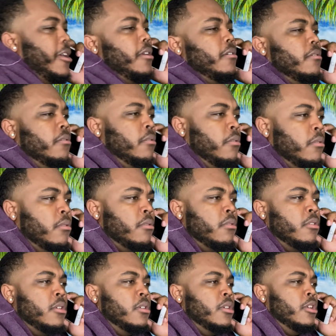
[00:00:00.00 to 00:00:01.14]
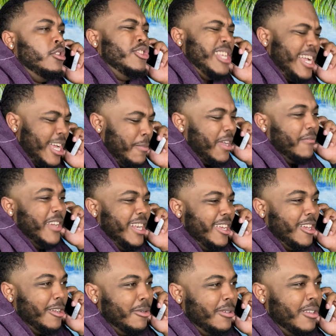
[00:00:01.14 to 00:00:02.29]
You said I gotta make a video.